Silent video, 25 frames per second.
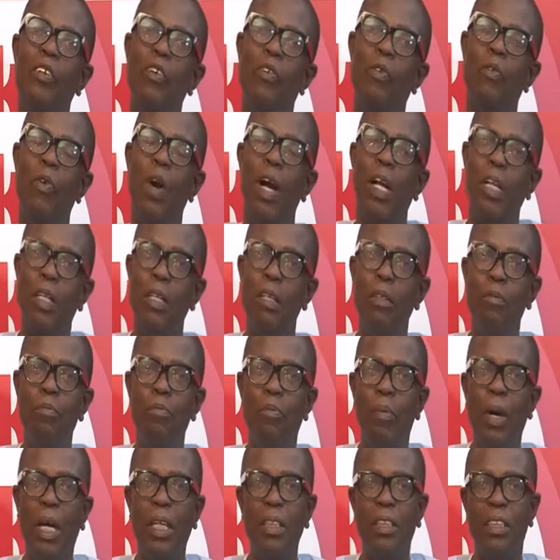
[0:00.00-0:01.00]
Well,
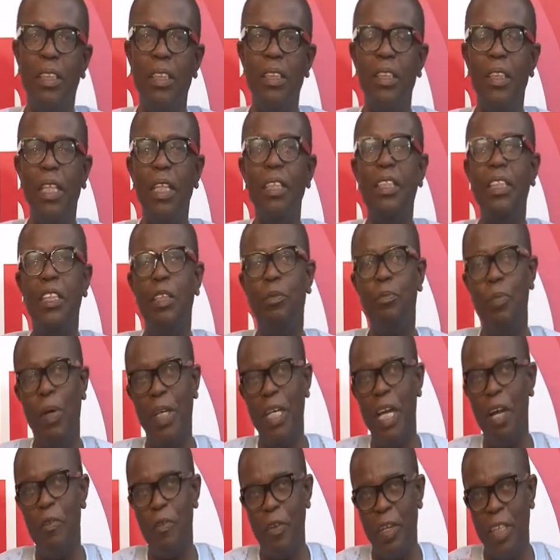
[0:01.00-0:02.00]
but this is Pan
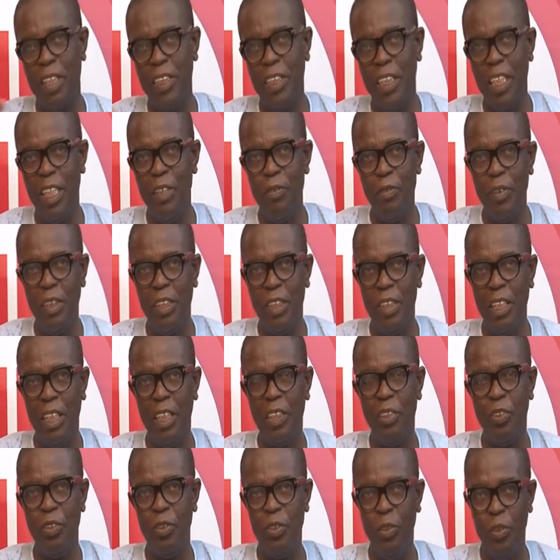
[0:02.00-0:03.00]
African Television,
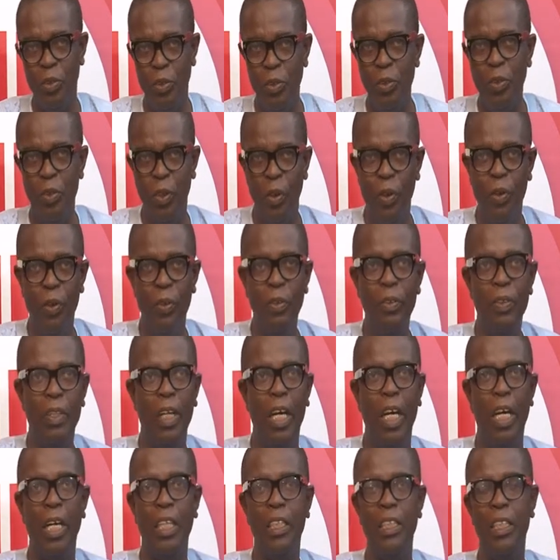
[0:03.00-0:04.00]
as you do know,
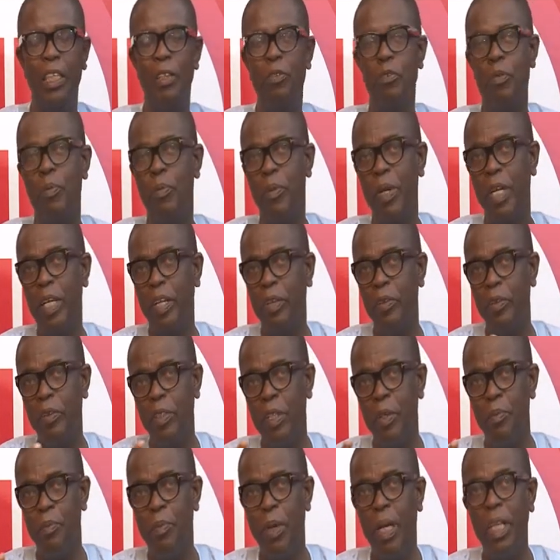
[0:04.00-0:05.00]
and we bring you the
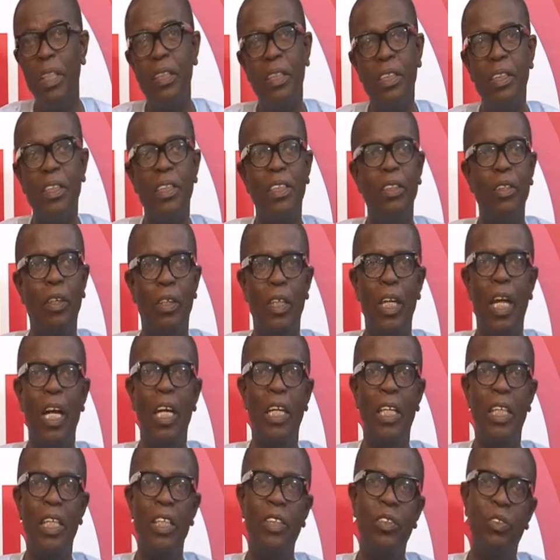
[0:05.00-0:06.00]
best on our
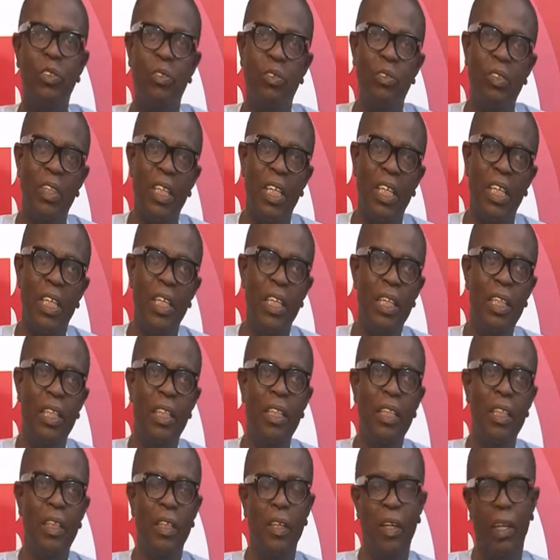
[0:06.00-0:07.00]
history,
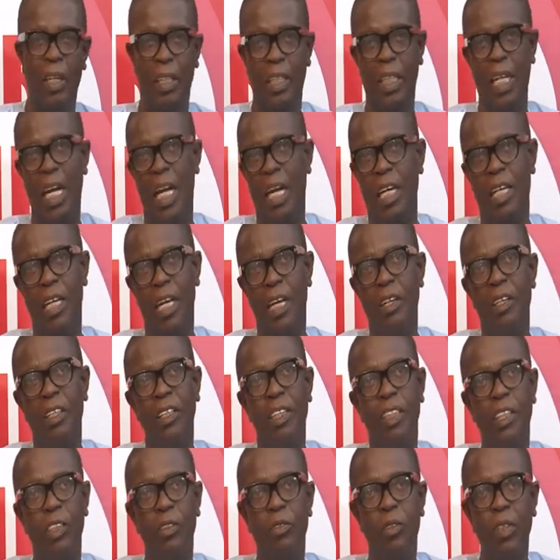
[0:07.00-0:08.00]
on our current
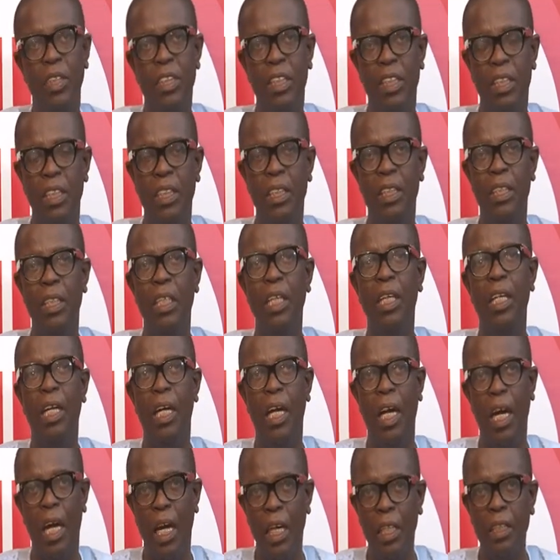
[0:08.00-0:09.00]
situation,
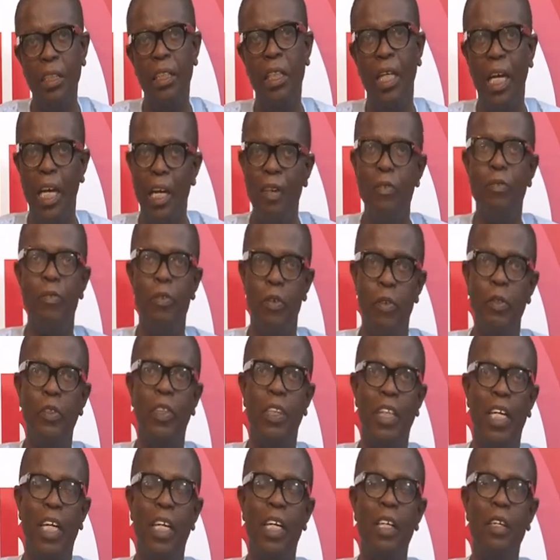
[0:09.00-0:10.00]
and our
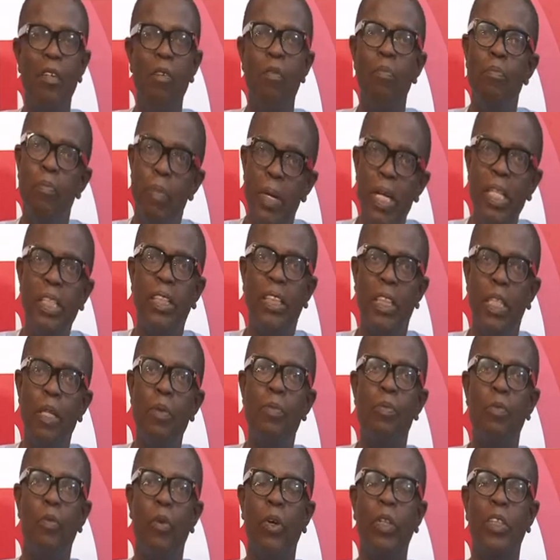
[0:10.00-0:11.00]
future. Please keep
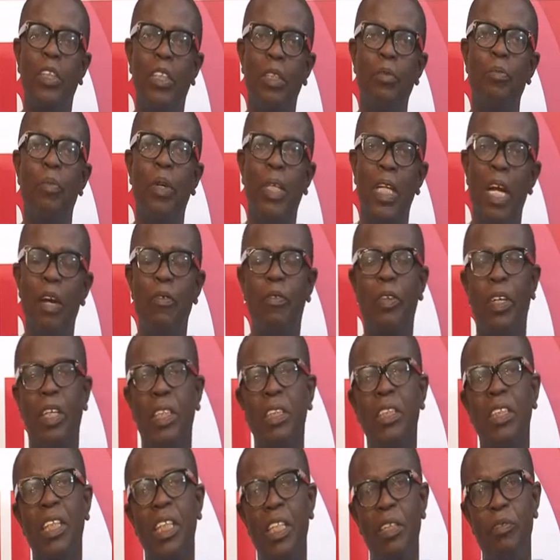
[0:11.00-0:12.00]
watching Pan African
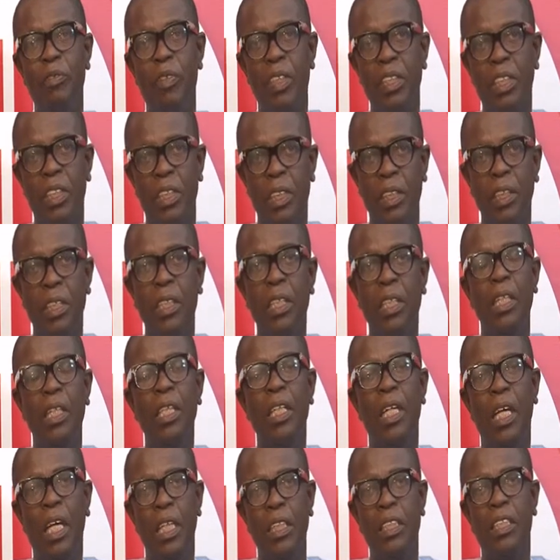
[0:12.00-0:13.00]
Television
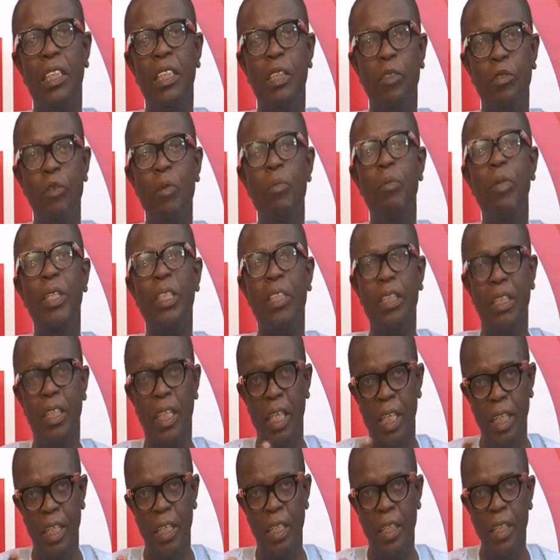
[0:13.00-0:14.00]
until we meet
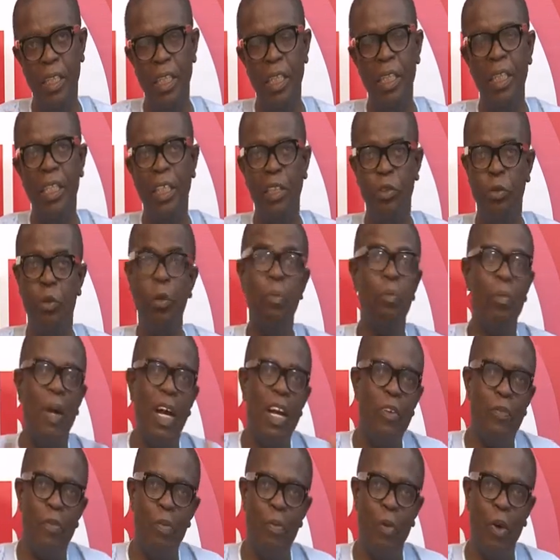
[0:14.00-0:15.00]
again. It's goodbye
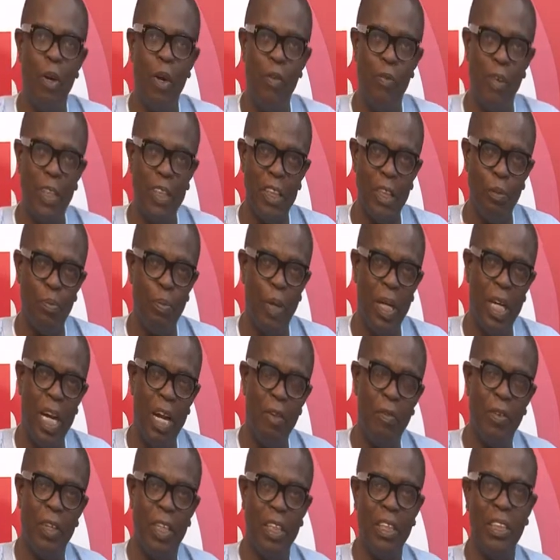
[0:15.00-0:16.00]
from all of us at Pan
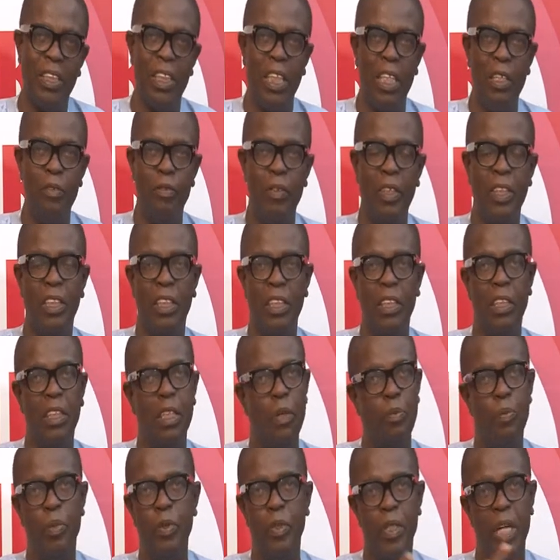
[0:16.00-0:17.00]
African Television, the
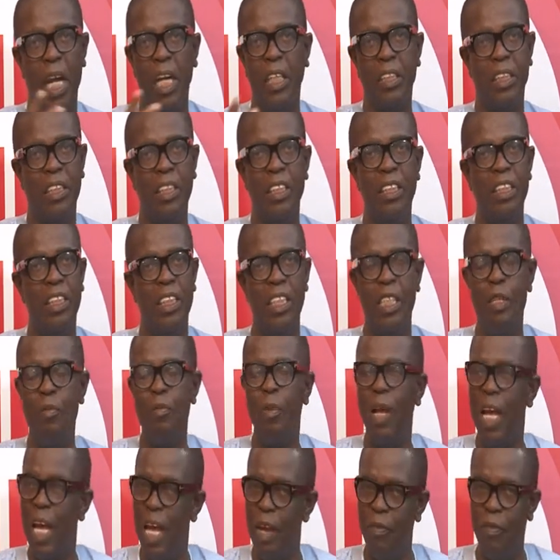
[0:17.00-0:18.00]
production team,
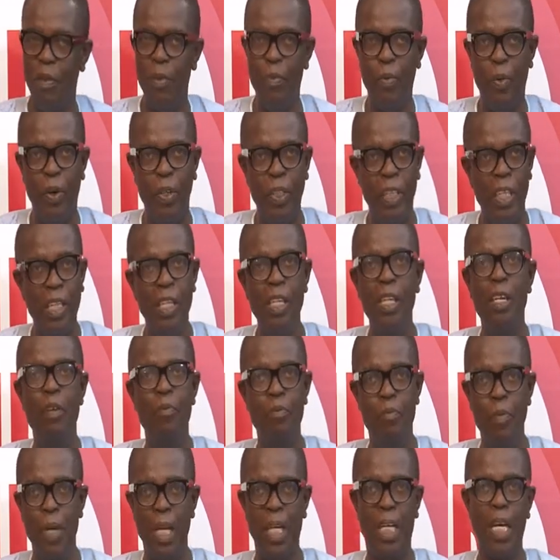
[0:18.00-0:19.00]
everybody,
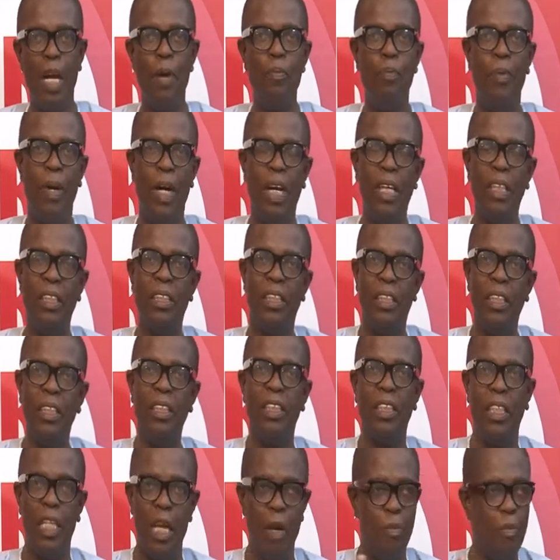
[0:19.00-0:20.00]
makeup artists,
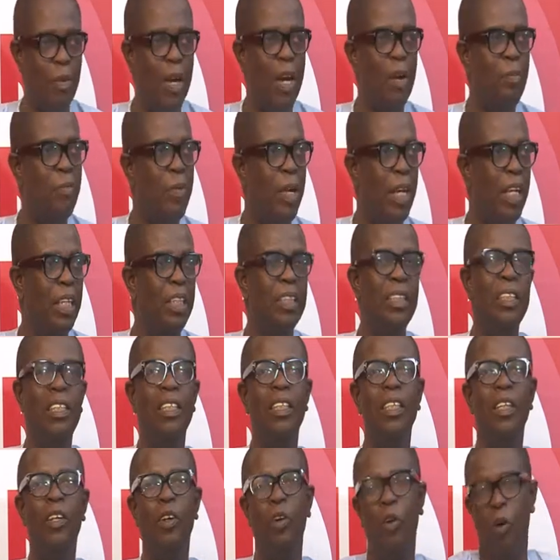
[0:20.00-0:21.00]
cameramen,
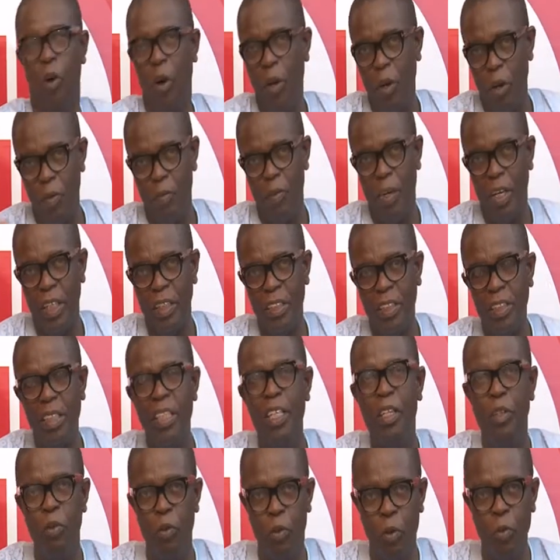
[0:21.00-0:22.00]
all of us.
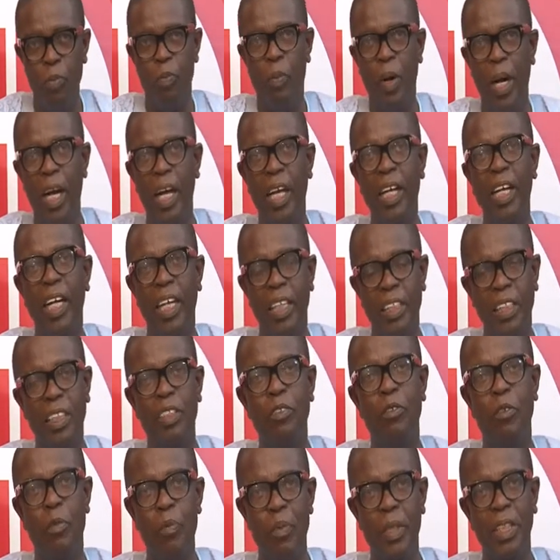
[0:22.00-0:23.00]
Goodbye until
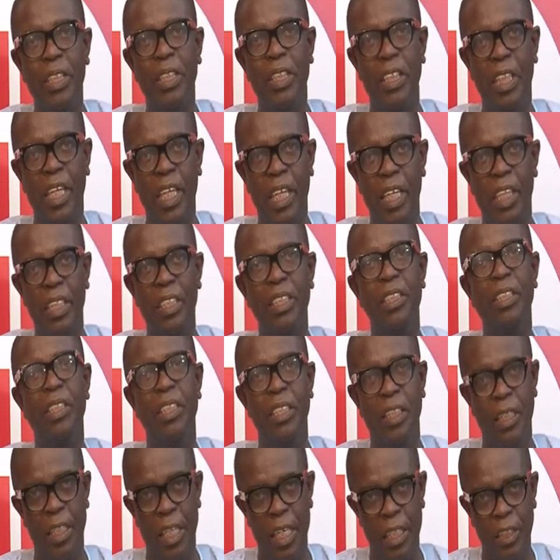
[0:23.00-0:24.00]
we meet again
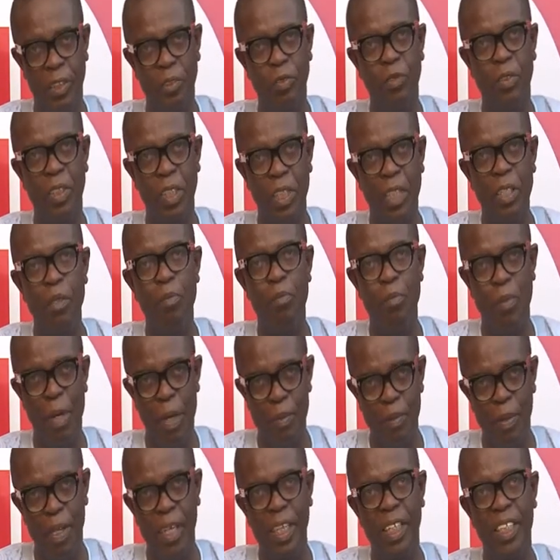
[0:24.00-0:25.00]
next week. Bye
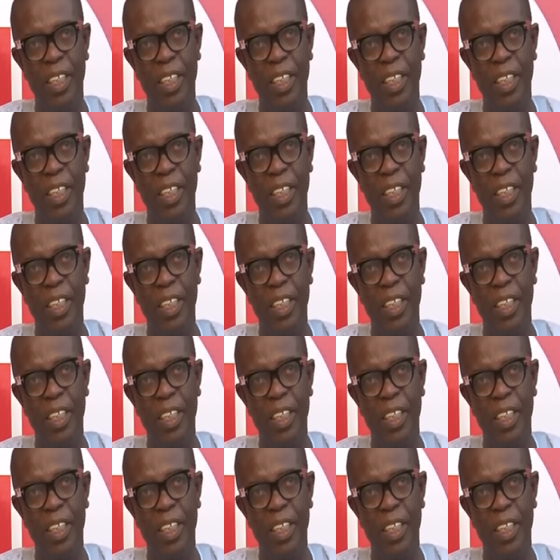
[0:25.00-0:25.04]
bye.